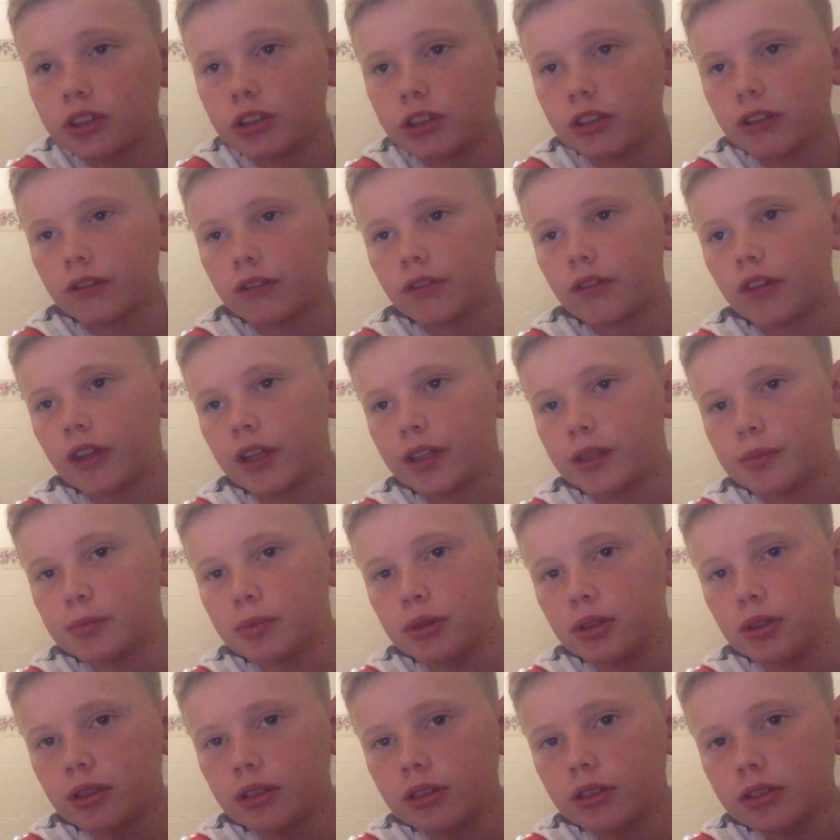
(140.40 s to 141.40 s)
trick with these
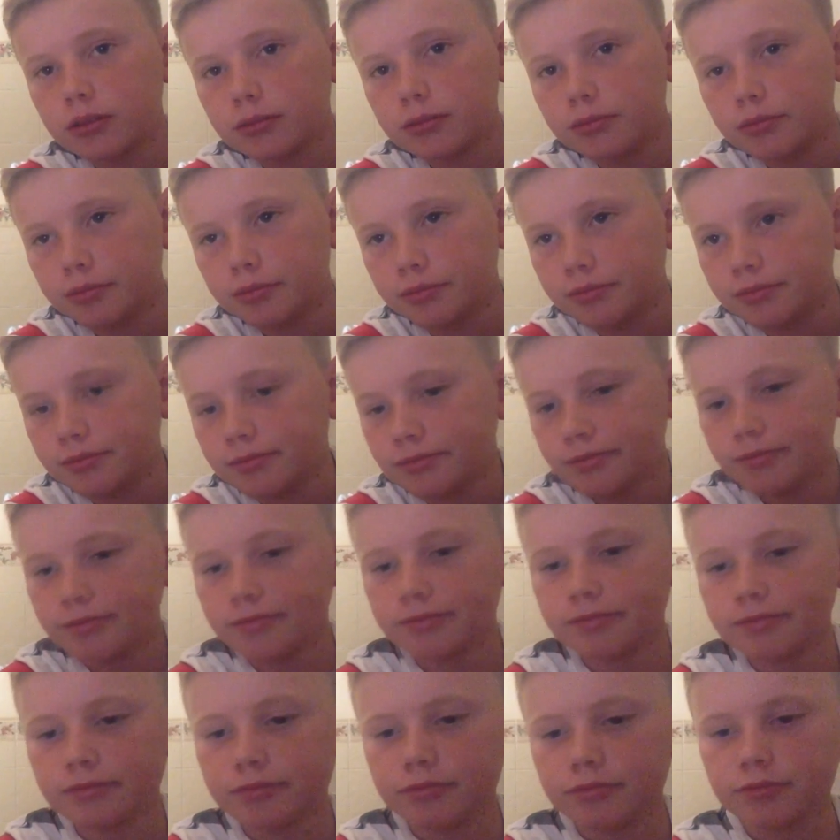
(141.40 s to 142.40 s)
balls.
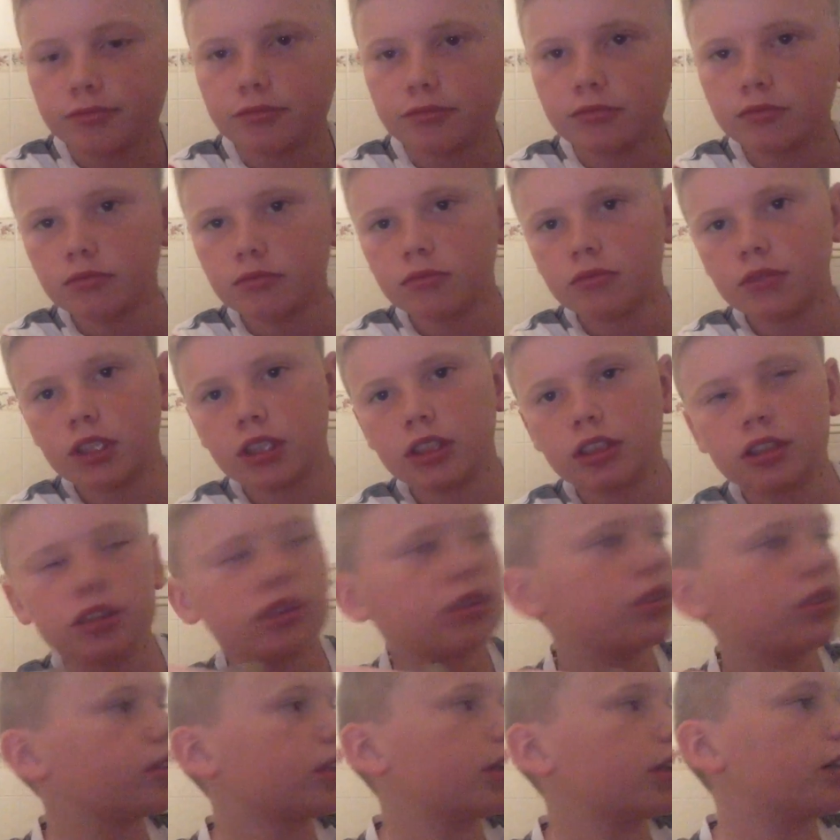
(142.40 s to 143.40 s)
I just,
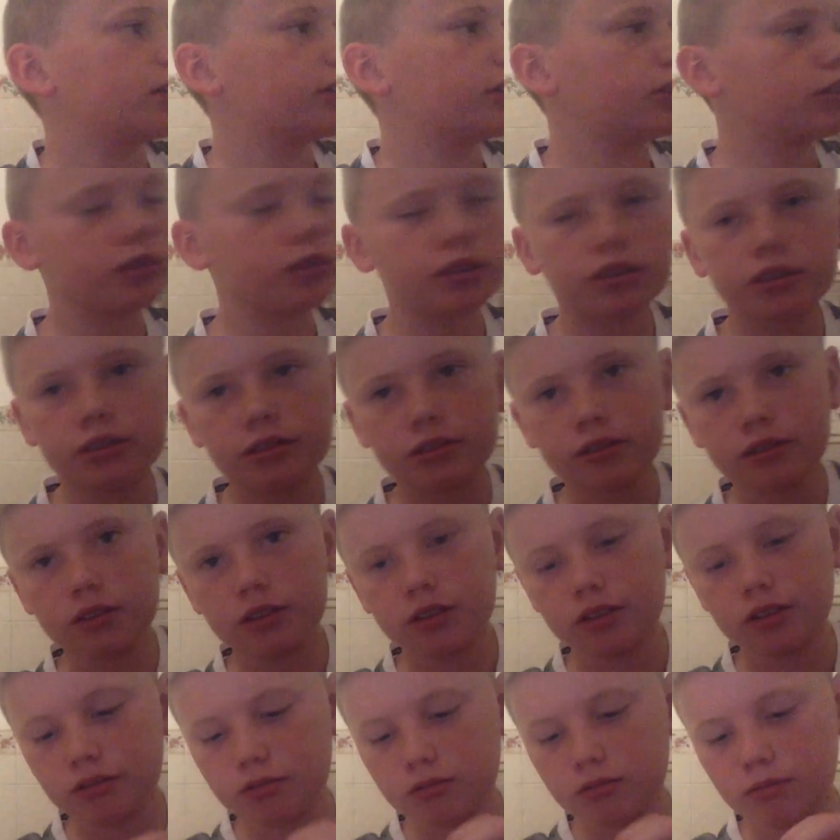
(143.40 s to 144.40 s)
I took,
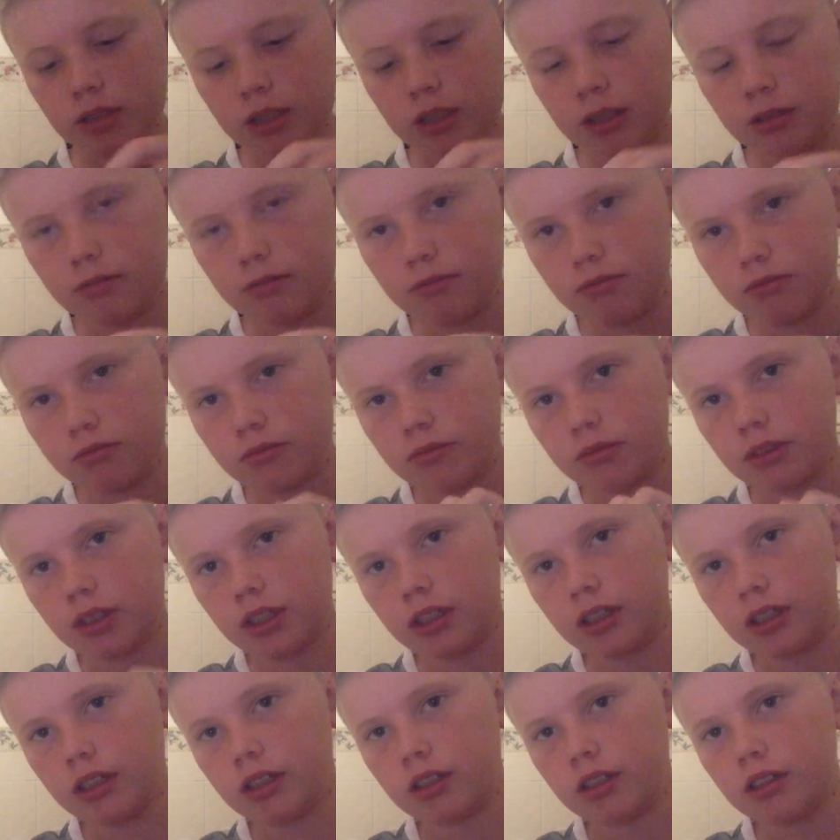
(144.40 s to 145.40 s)
um,
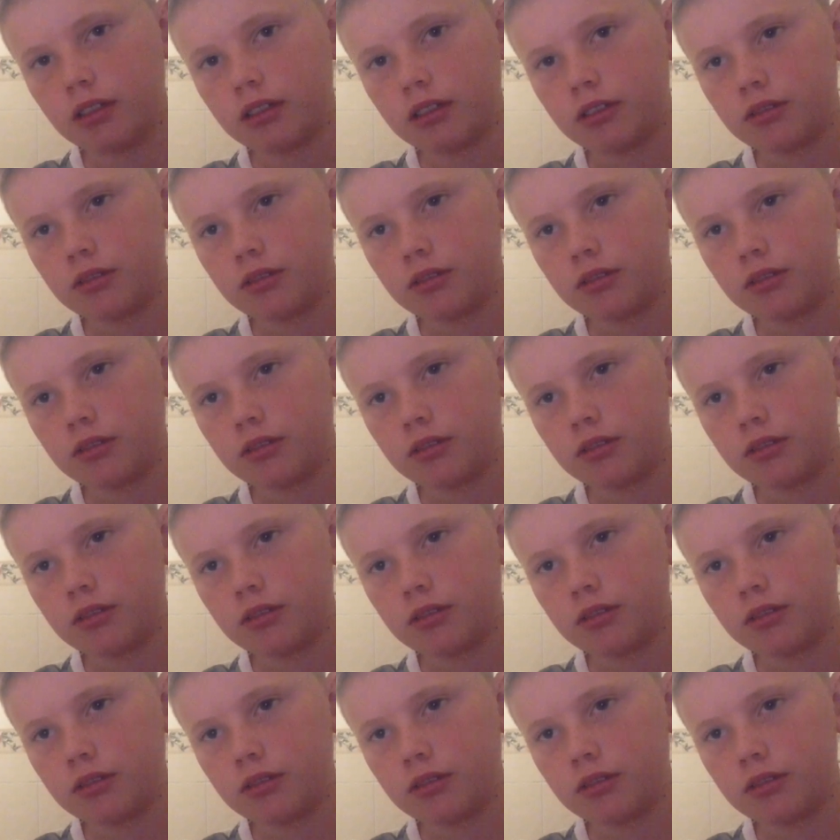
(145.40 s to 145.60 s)
the,